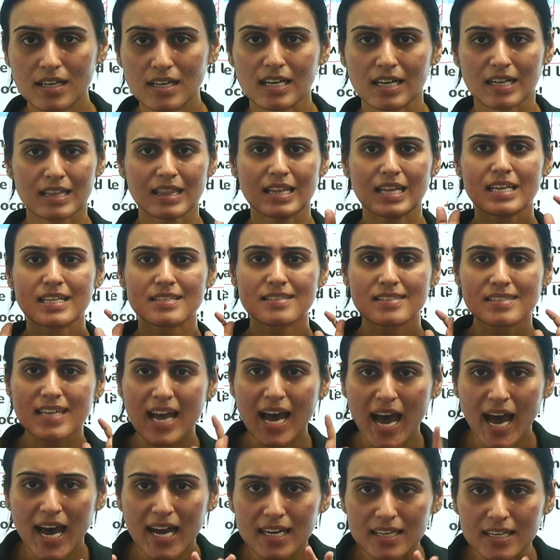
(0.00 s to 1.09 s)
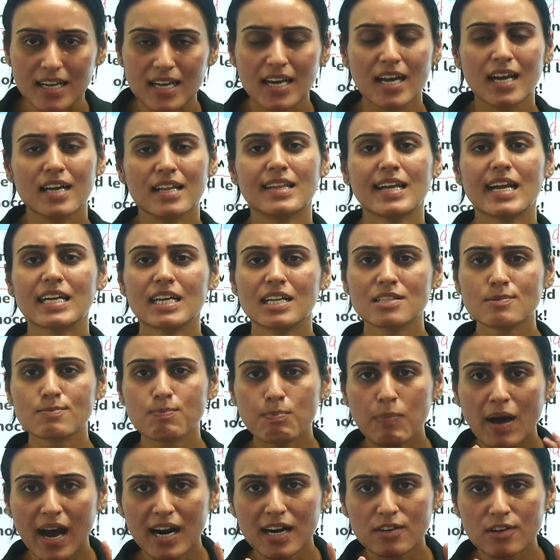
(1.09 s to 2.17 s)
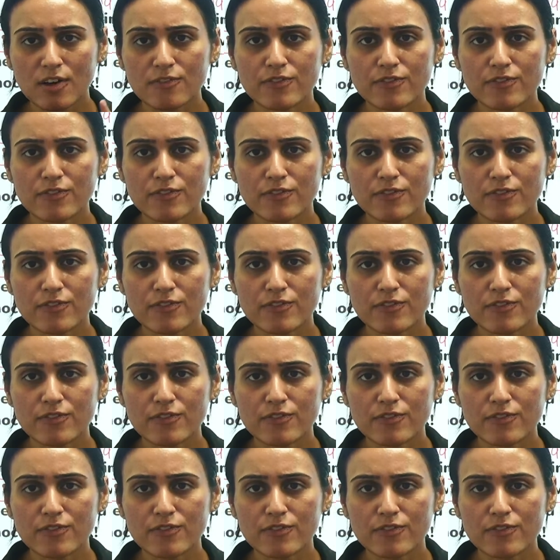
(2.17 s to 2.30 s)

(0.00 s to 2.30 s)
the sand that is part of